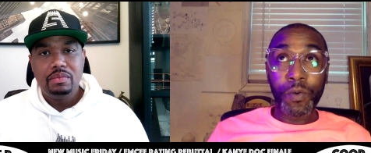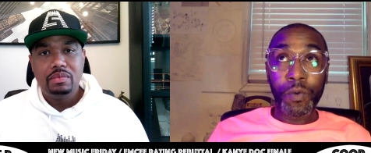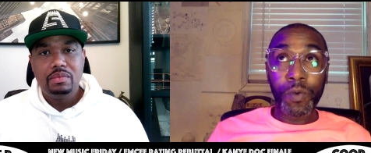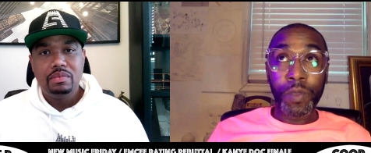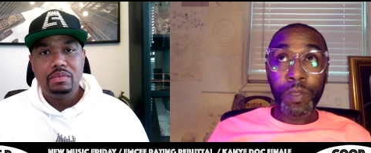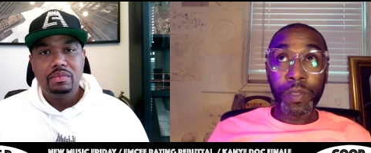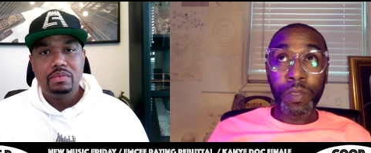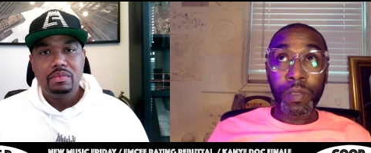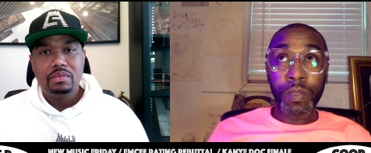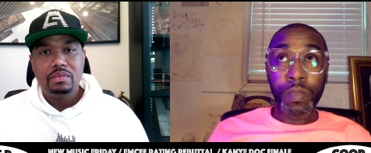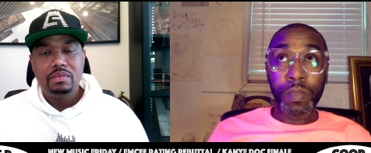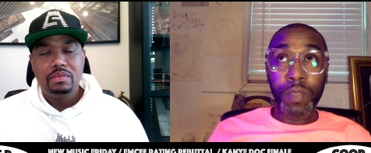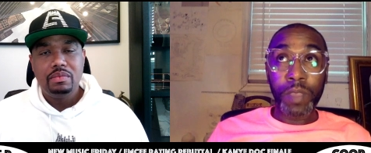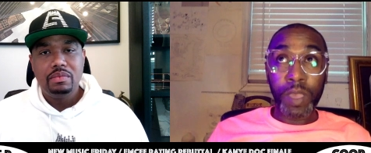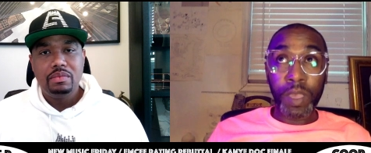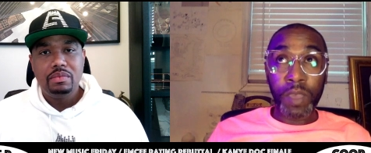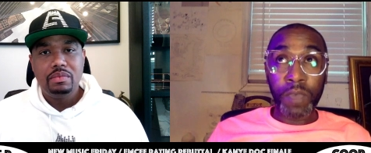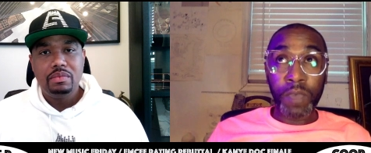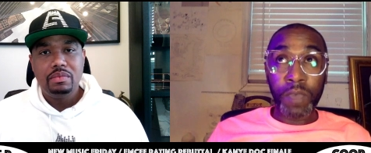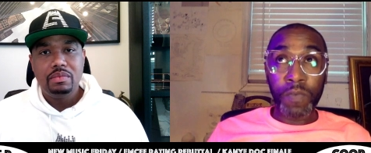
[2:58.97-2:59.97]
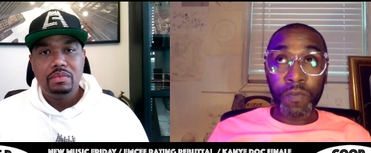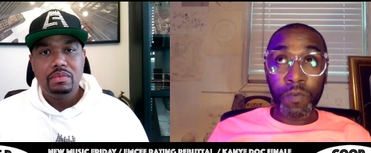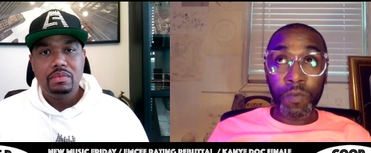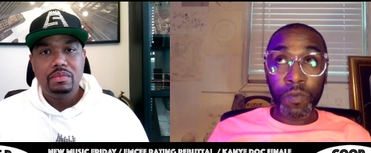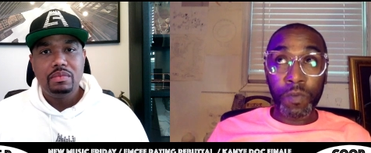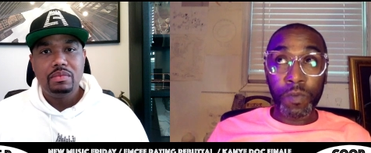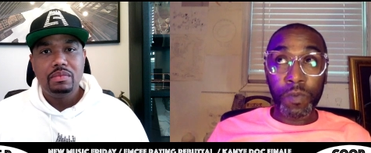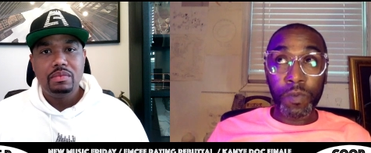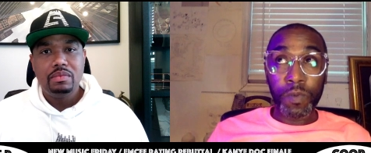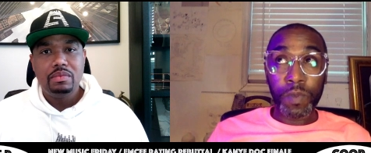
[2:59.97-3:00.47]
Speaker 1: on the
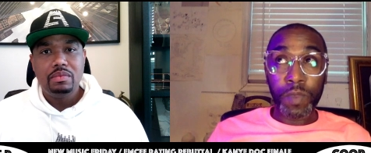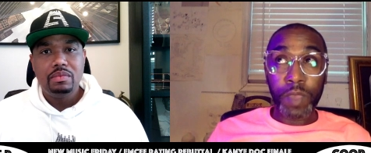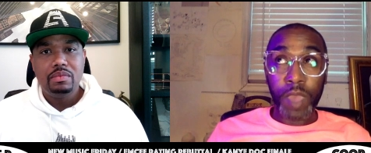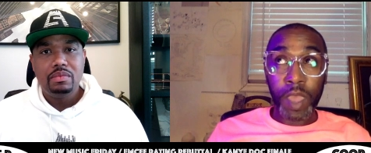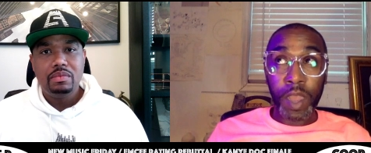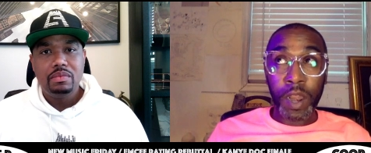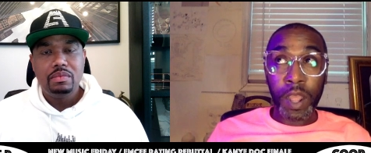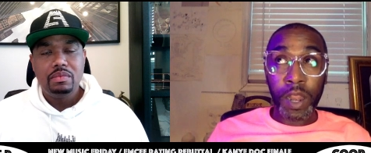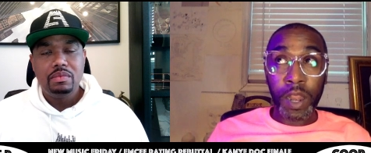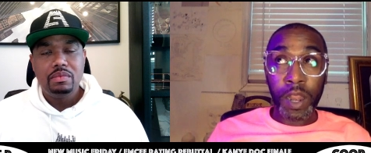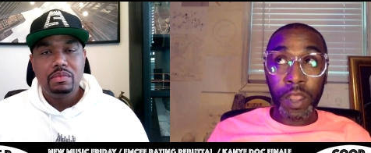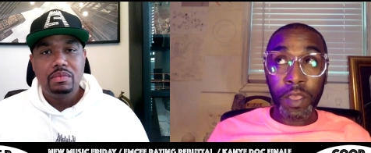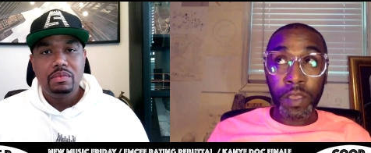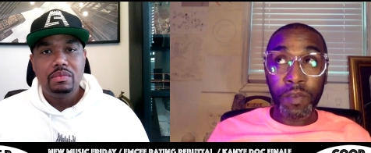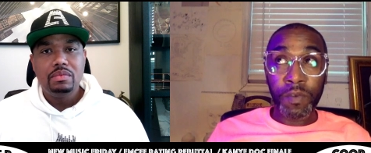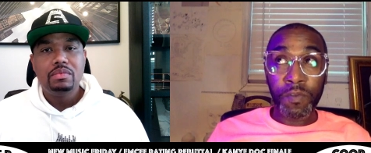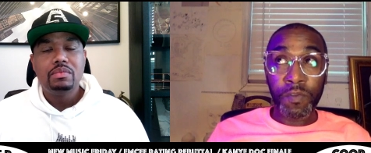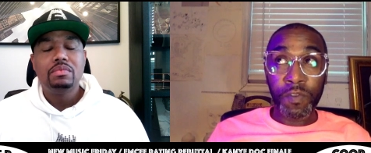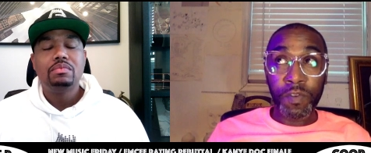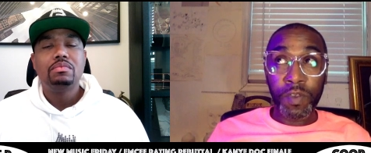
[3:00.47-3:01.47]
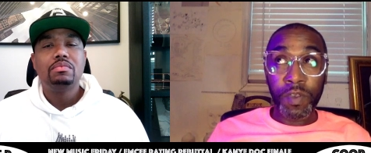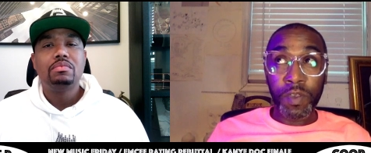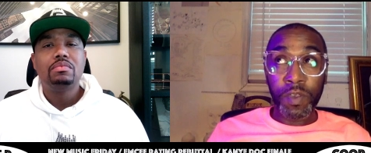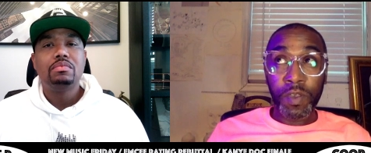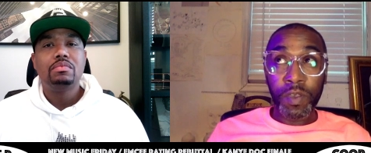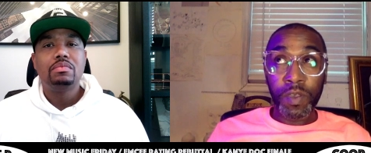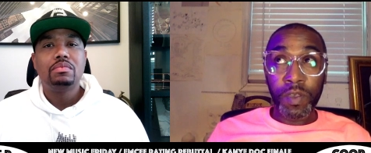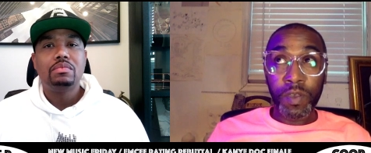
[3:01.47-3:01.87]
evils can i live